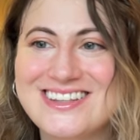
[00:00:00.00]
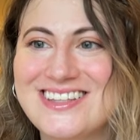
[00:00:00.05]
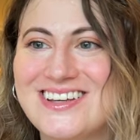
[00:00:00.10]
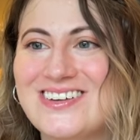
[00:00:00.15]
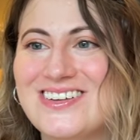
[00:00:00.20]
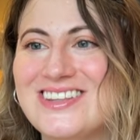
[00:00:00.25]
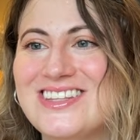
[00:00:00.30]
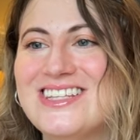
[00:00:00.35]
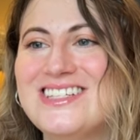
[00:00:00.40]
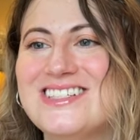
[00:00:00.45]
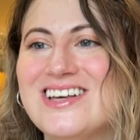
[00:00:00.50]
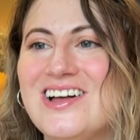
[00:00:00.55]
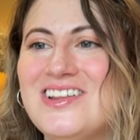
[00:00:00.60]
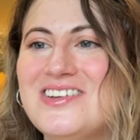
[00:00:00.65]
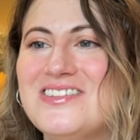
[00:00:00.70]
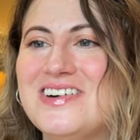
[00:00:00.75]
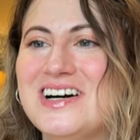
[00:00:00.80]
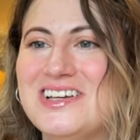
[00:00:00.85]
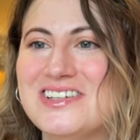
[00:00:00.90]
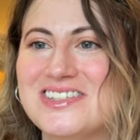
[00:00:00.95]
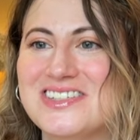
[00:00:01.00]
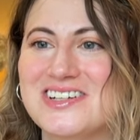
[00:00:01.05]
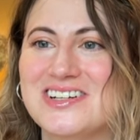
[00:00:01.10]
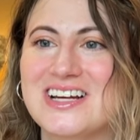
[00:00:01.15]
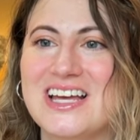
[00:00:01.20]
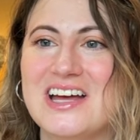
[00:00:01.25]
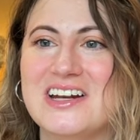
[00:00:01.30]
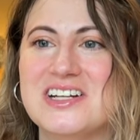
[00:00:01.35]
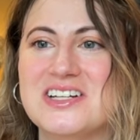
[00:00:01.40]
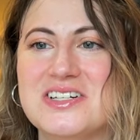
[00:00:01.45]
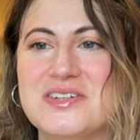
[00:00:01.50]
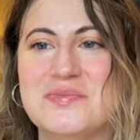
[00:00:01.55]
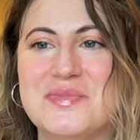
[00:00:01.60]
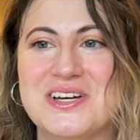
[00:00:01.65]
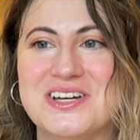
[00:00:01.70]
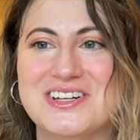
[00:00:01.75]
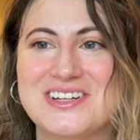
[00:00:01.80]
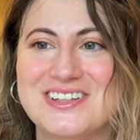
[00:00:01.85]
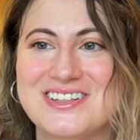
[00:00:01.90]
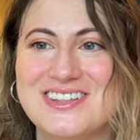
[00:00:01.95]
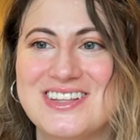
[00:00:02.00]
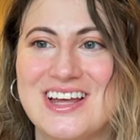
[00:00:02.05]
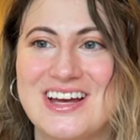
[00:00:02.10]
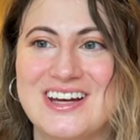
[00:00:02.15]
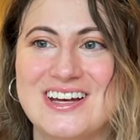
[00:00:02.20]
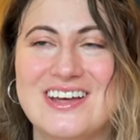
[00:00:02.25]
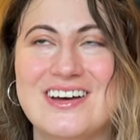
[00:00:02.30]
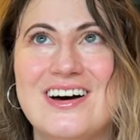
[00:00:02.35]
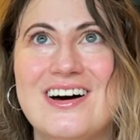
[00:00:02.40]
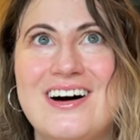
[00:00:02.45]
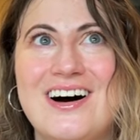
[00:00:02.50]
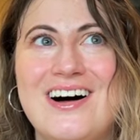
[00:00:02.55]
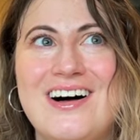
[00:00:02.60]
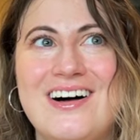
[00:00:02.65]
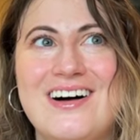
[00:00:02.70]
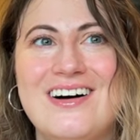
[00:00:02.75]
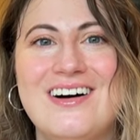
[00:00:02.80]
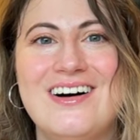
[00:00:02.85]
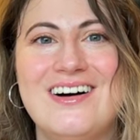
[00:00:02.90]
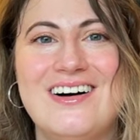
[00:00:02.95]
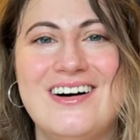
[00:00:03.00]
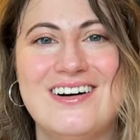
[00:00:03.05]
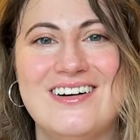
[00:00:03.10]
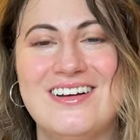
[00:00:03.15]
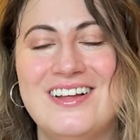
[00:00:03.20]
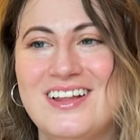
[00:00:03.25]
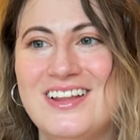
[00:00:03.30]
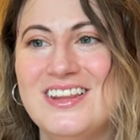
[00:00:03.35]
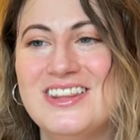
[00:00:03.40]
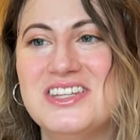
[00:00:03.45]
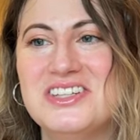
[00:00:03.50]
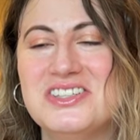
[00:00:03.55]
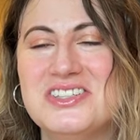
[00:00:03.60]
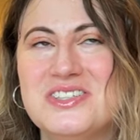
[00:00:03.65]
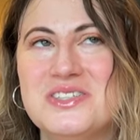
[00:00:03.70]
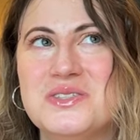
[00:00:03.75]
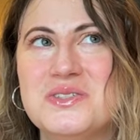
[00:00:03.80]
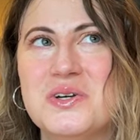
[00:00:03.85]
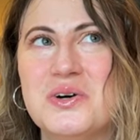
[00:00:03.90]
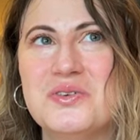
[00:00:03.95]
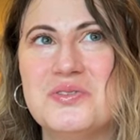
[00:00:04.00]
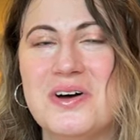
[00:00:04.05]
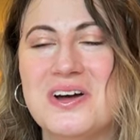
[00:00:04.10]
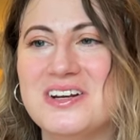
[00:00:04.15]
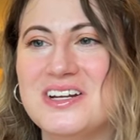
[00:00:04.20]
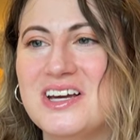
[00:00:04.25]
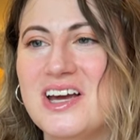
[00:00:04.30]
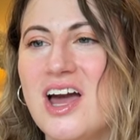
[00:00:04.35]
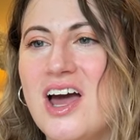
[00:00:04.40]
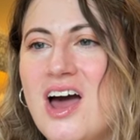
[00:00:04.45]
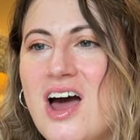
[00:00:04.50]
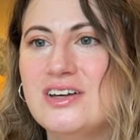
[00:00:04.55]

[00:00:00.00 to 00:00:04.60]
All these lols are getting to me. Like, ha ha, this is so funny.